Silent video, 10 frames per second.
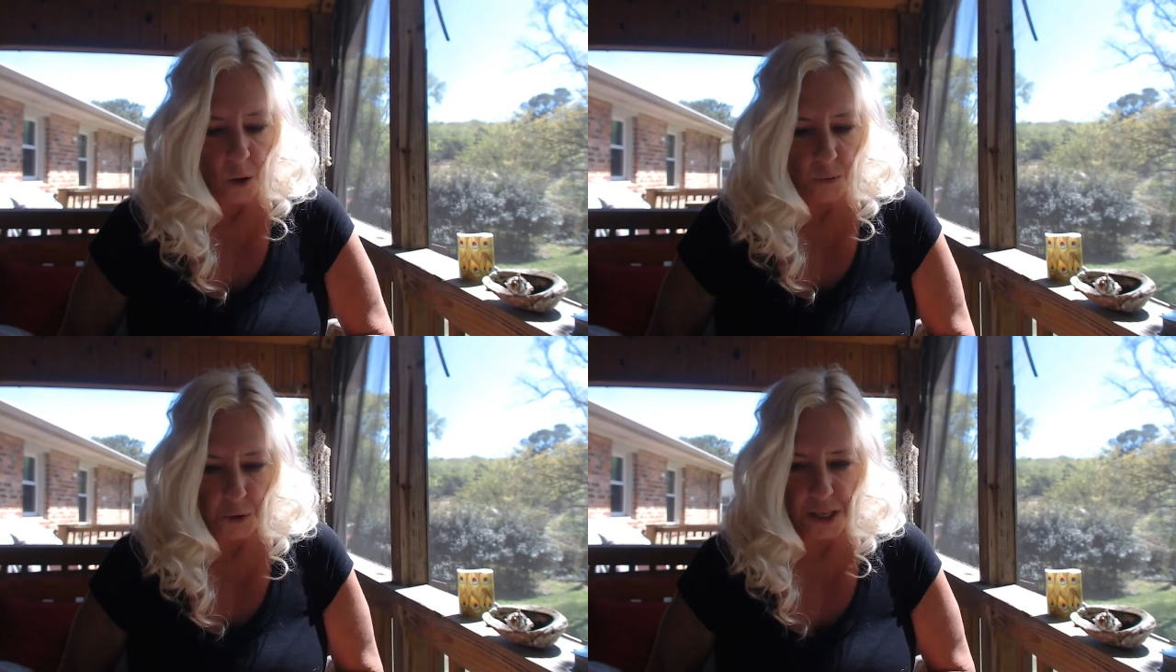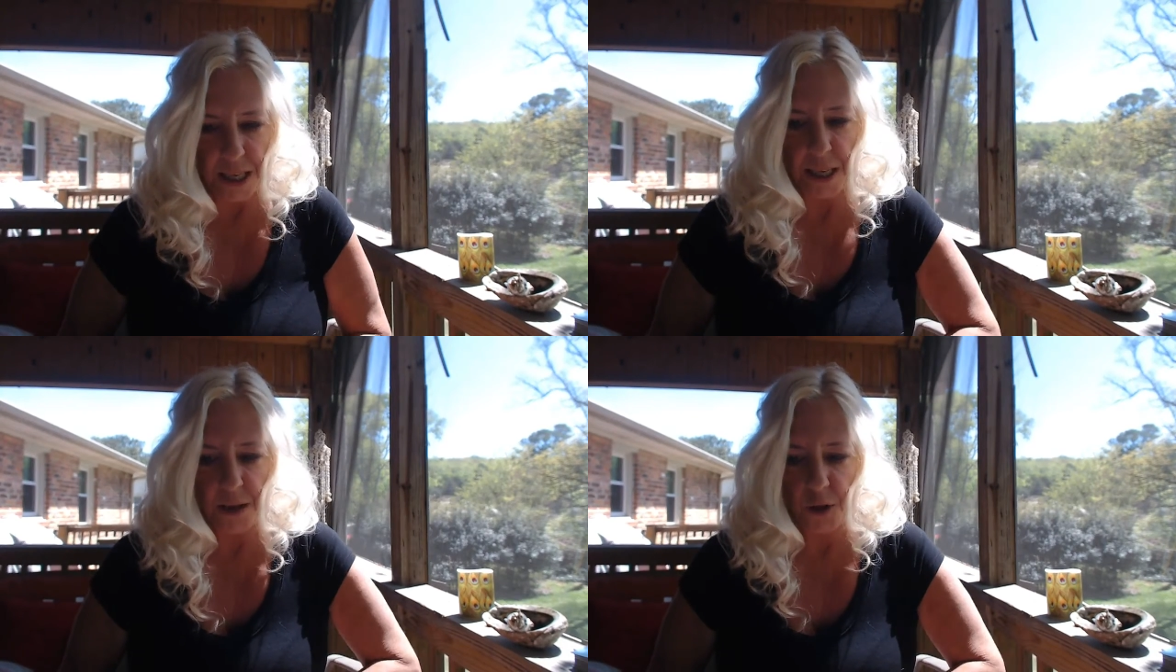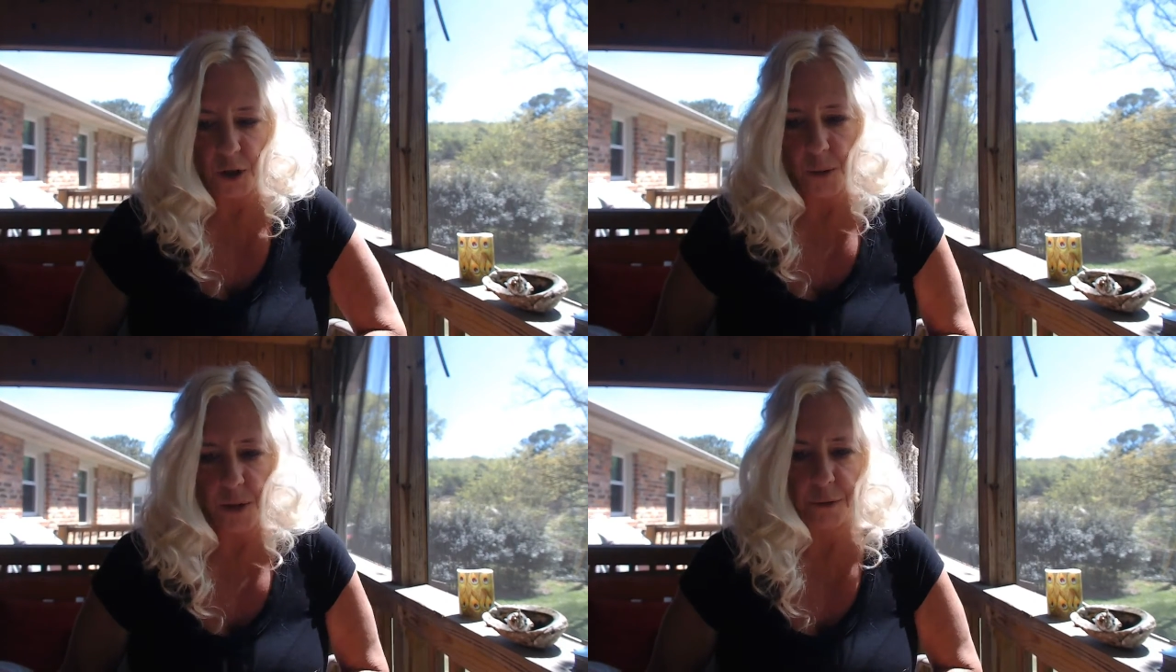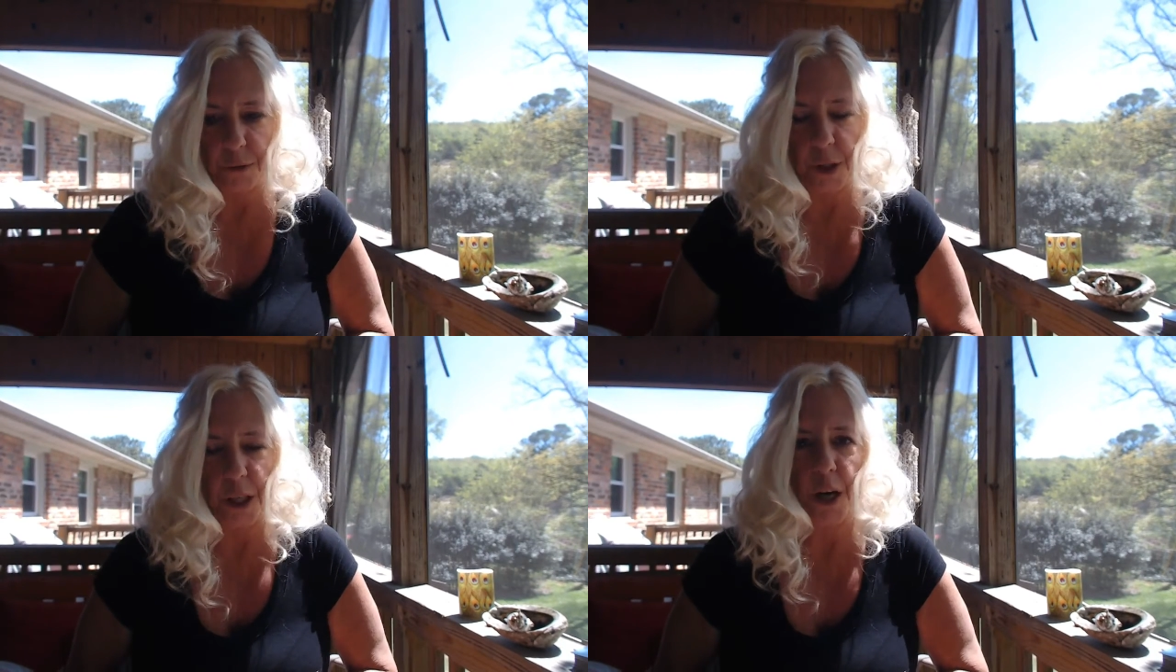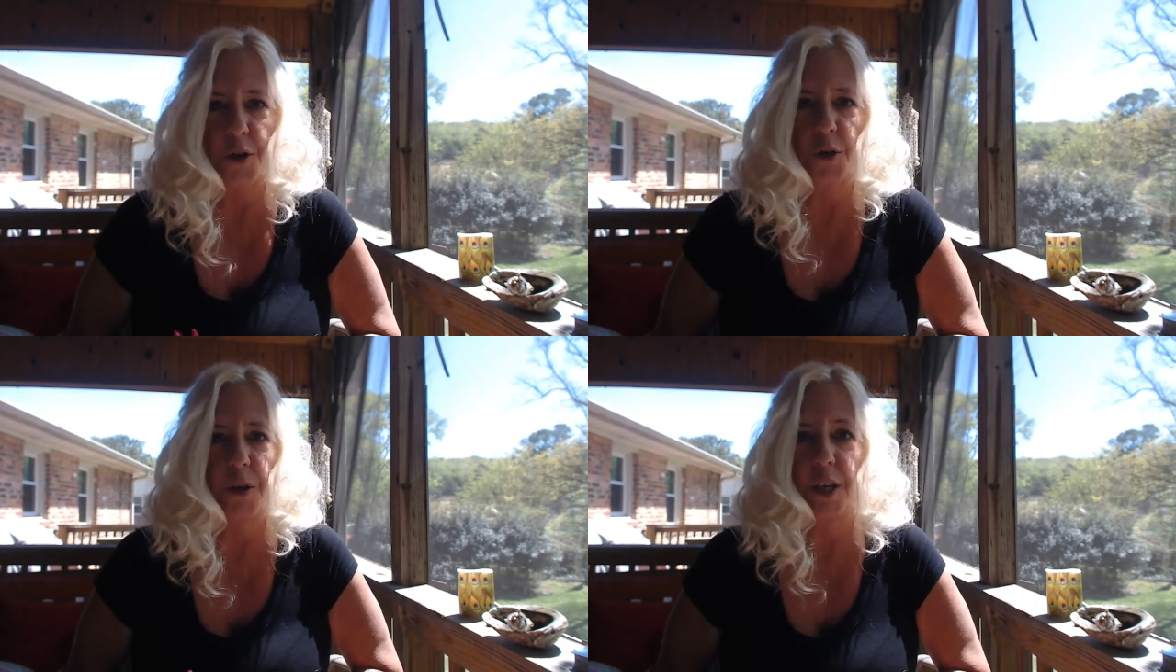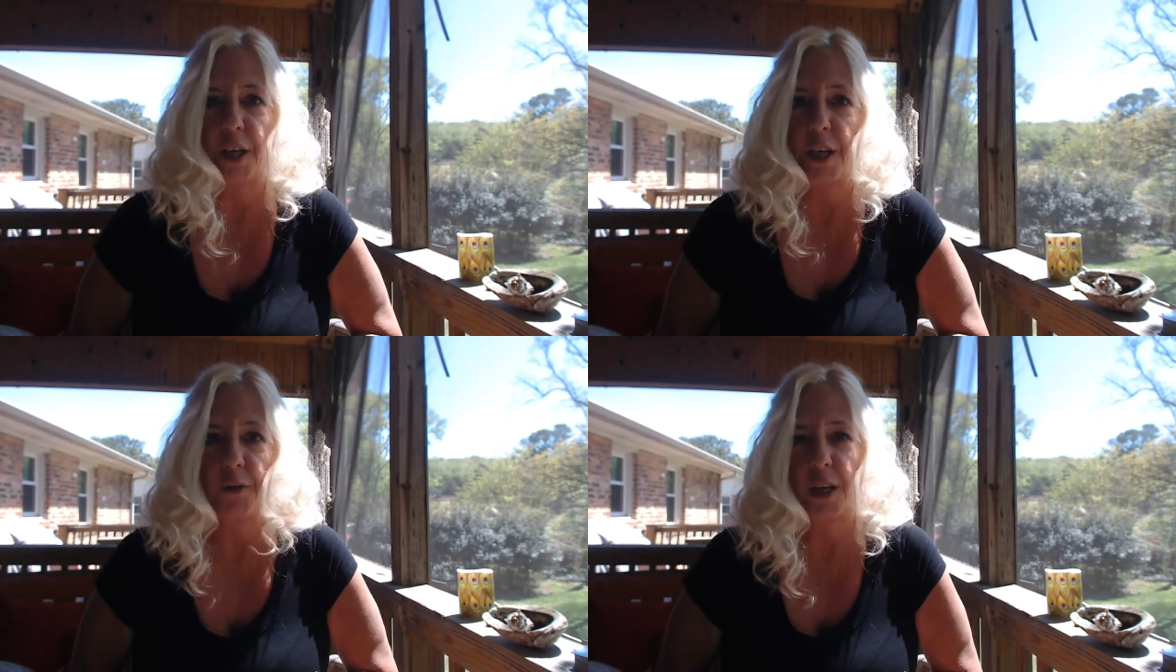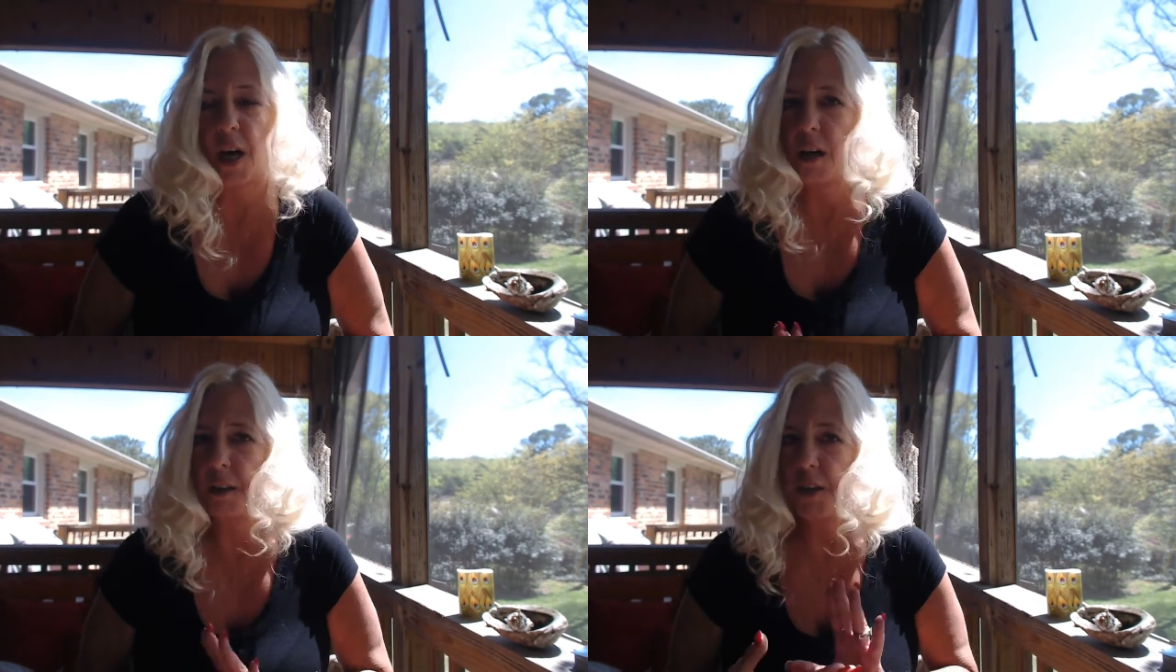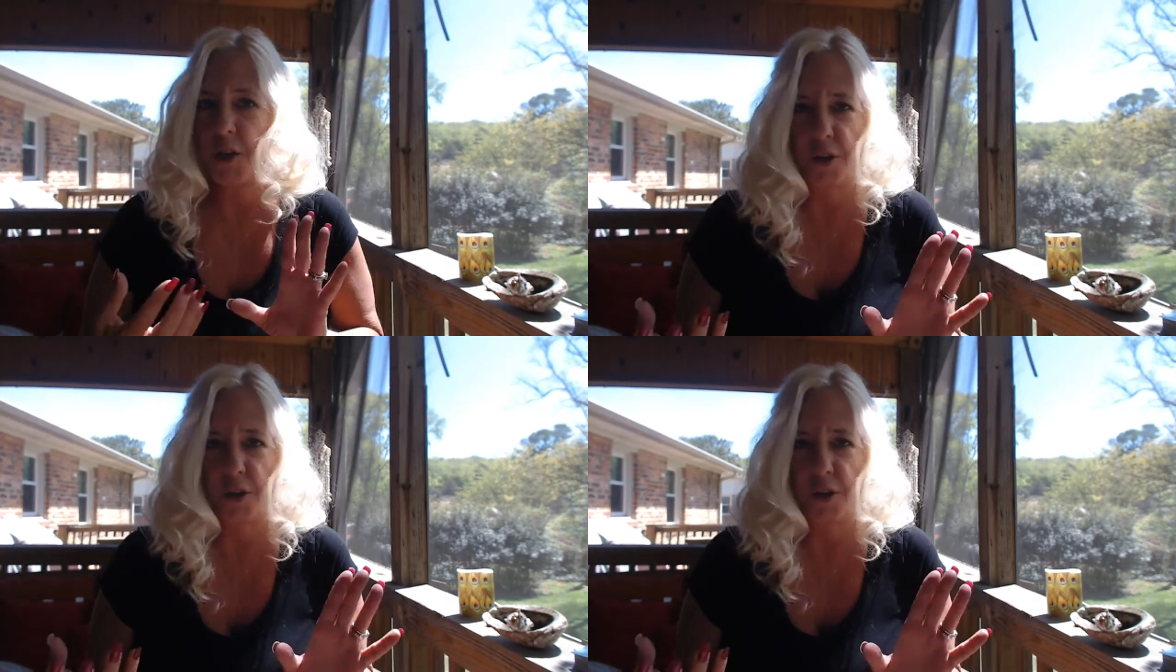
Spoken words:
overseas to a different country to go to college,